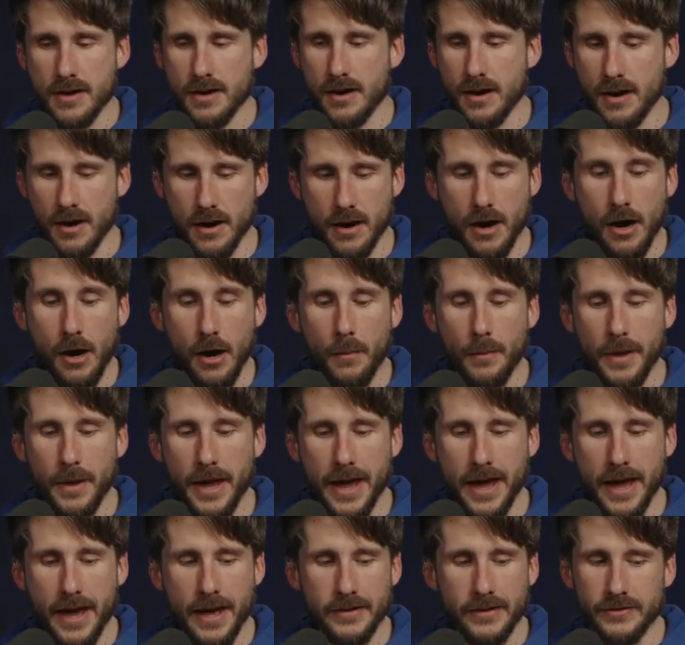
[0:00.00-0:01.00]
Um,
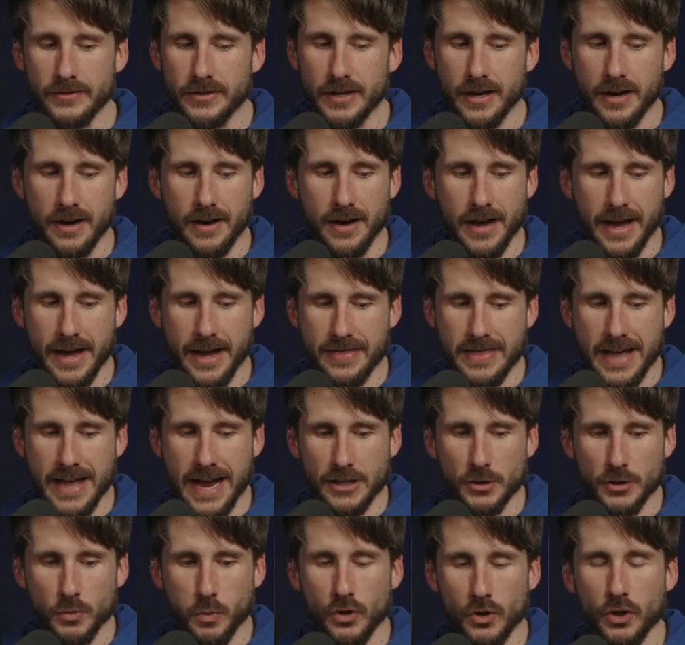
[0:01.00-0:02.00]
and, uh, and
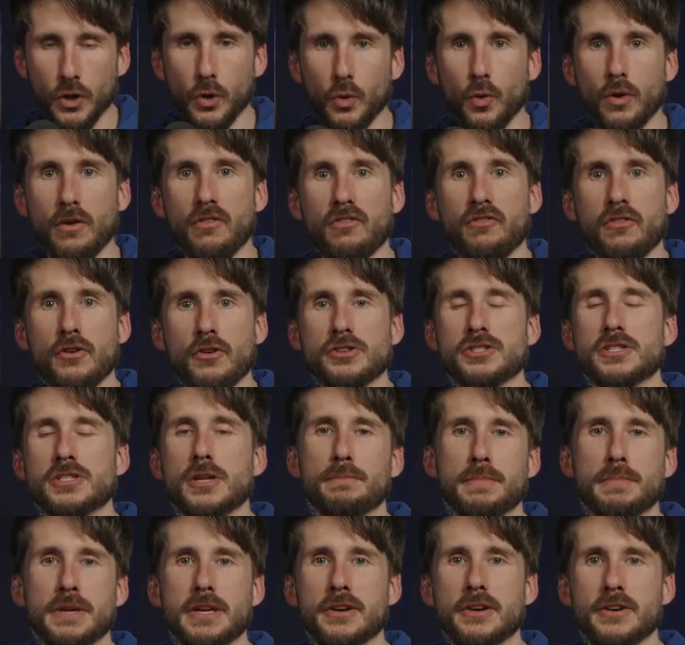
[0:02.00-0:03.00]
that's where the Lord first
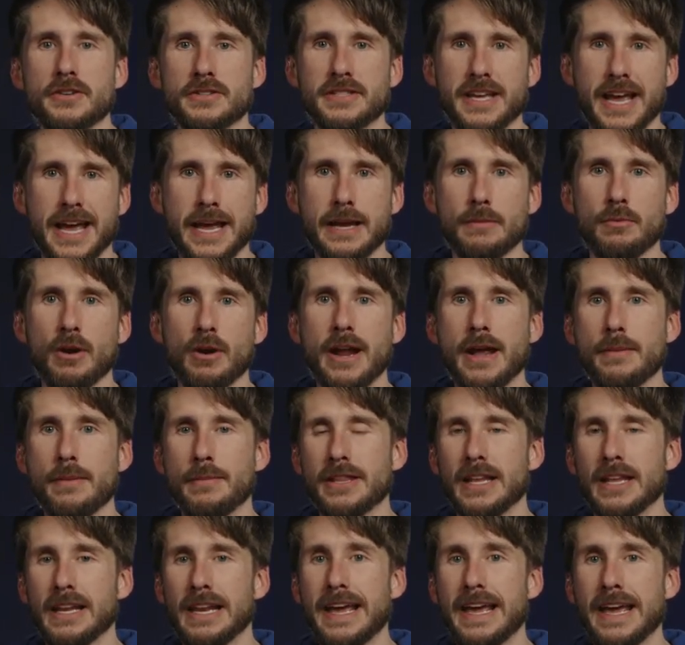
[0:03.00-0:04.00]
appeared to Abraham
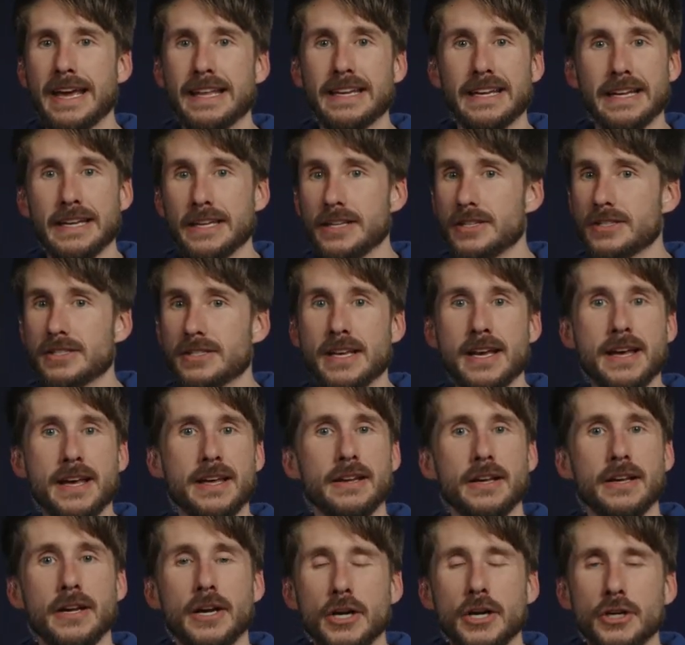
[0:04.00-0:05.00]
in the land. And he
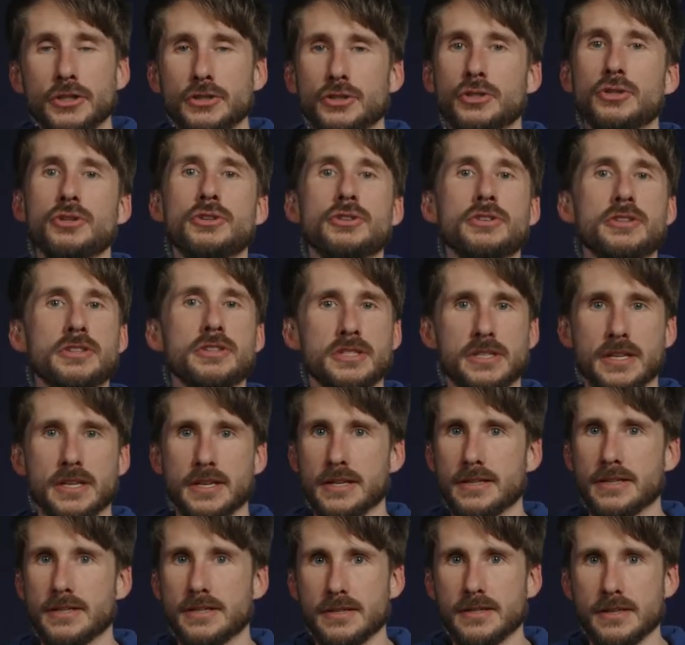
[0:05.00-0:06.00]
said, To your
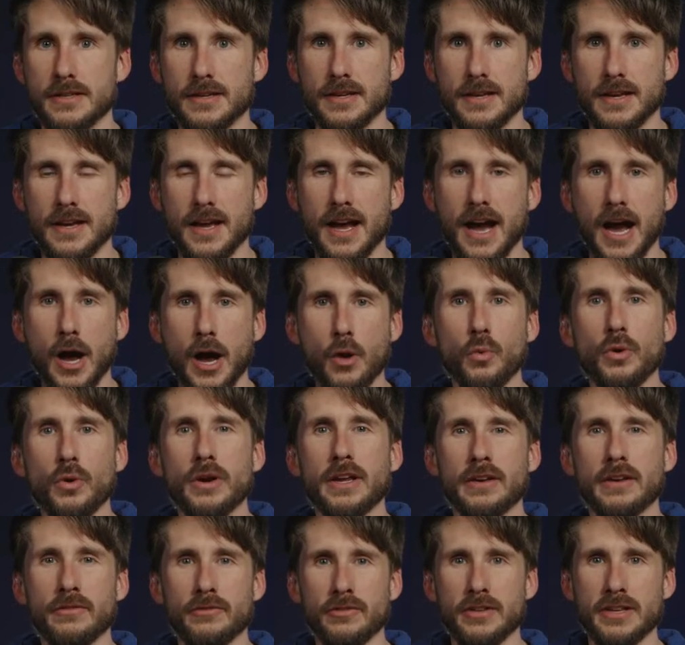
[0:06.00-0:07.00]
descendants, I will
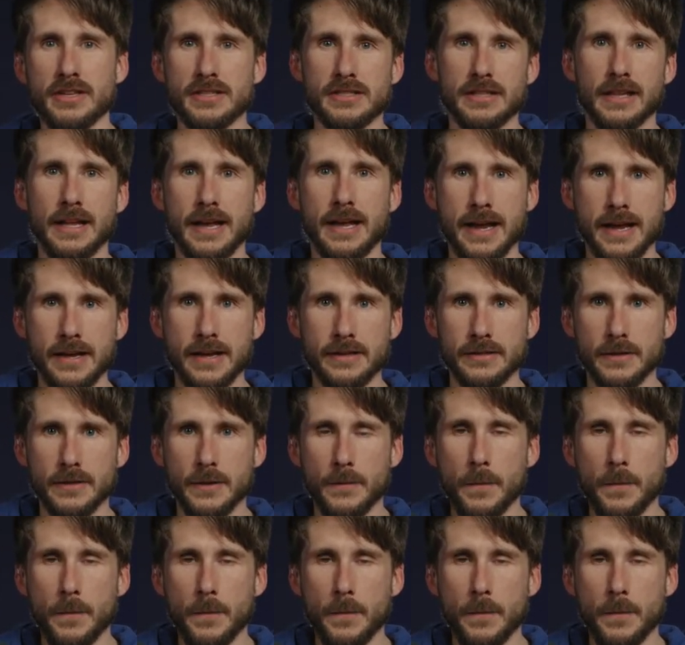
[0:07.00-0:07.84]
give this land.